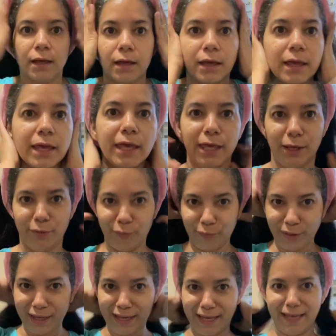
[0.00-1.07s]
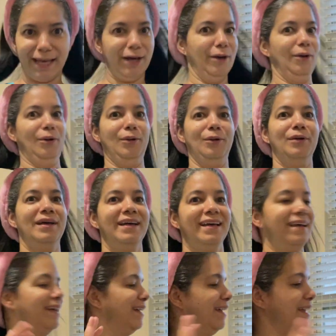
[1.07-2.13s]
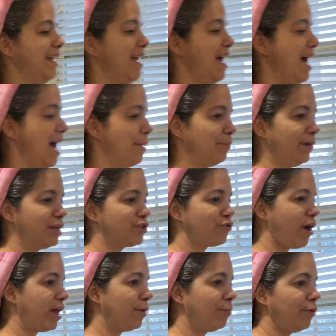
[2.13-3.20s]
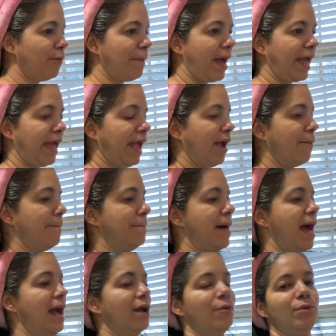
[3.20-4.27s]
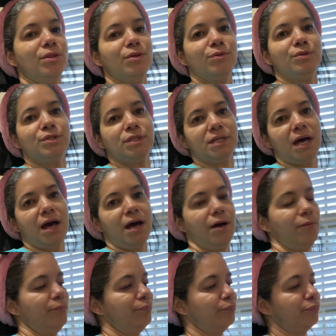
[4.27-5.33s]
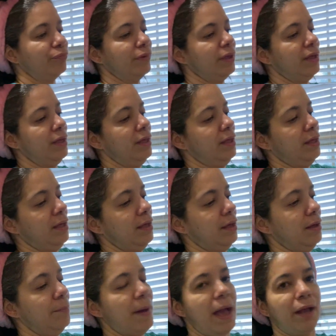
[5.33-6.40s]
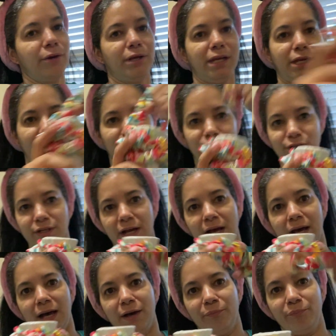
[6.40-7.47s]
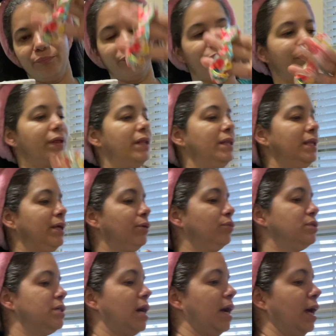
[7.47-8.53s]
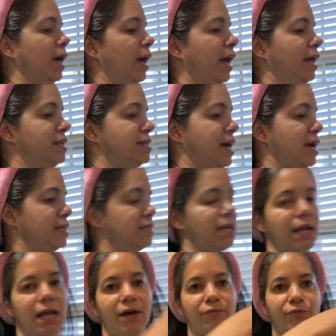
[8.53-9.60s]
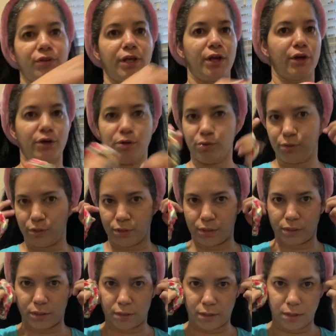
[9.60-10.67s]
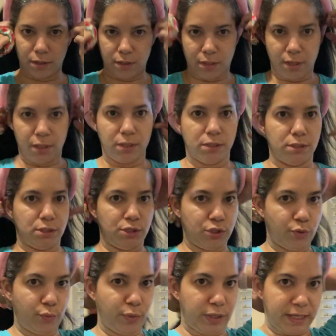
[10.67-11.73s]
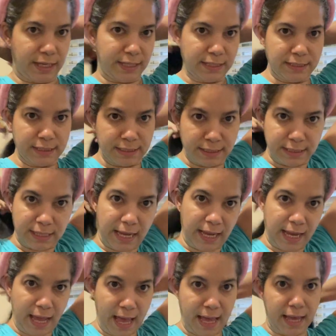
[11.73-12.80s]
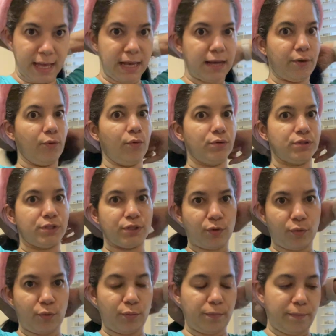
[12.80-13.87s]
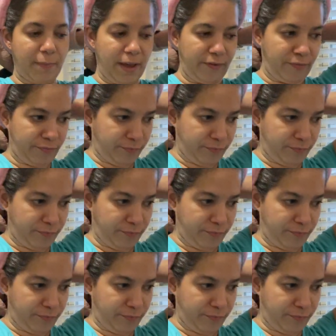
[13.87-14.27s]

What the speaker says: Here we go. I'm gonna try to put my hair back with those Pioneer little head ties that I got for the girls, so we can stay. Or so my